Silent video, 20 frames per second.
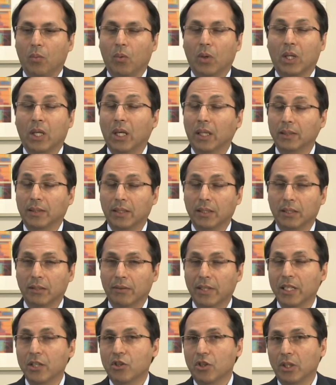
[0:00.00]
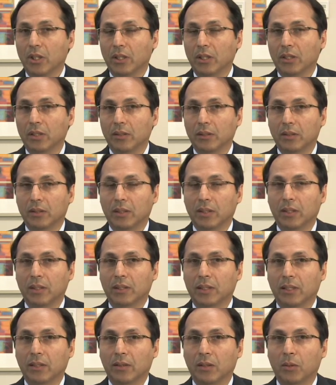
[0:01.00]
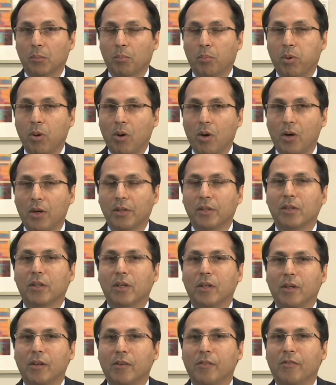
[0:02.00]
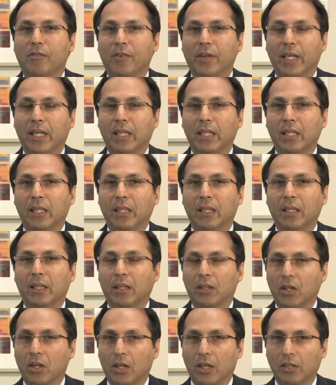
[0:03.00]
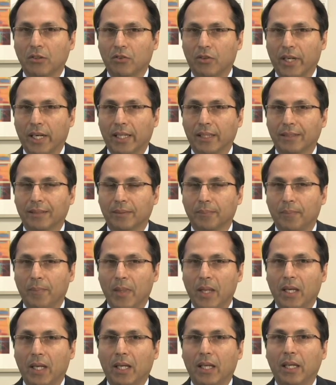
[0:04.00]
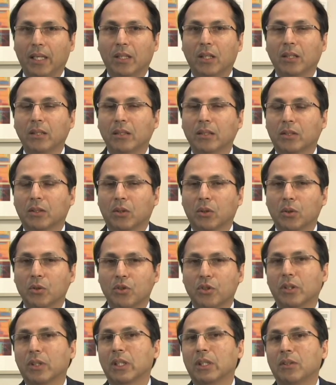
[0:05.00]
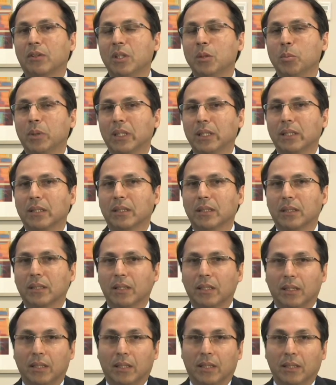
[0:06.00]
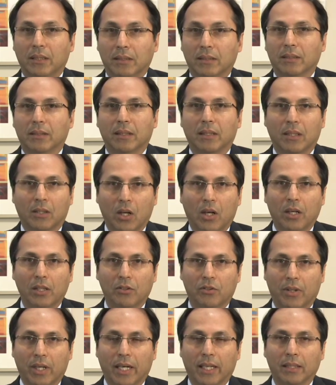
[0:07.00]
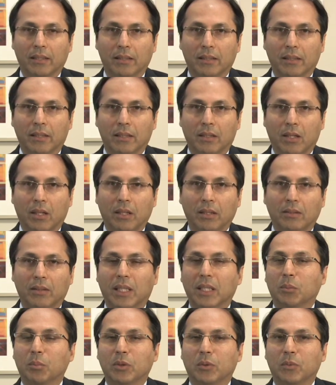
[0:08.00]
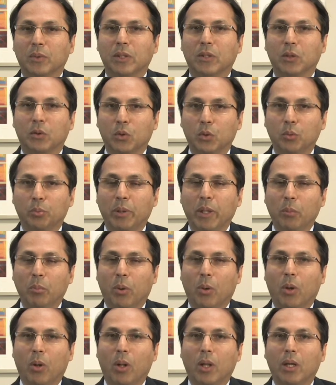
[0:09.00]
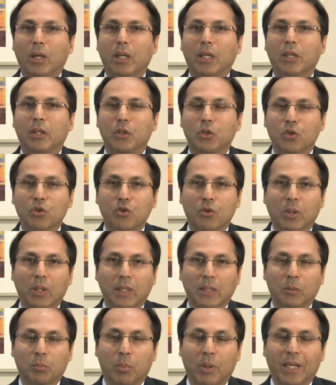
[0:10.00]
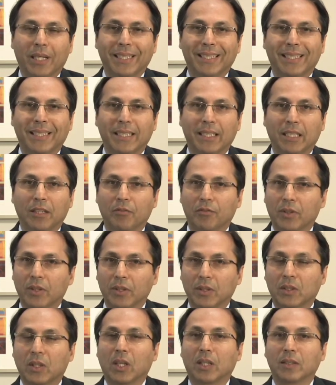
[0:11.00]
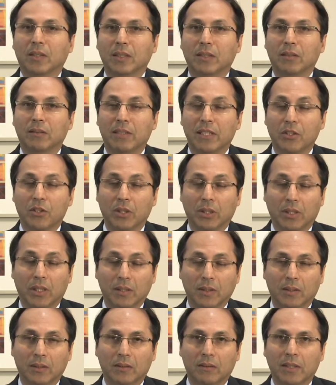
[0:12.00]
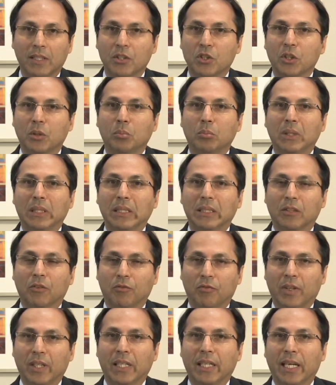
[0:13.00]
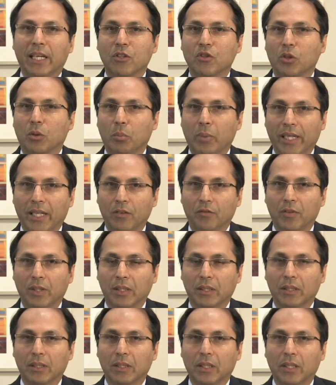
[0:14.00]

Consideration is another part of any contract. A non-disclosure agreement is a contract. A contract between the two people usually is binding if there is consideration. Consideration means financial benefit.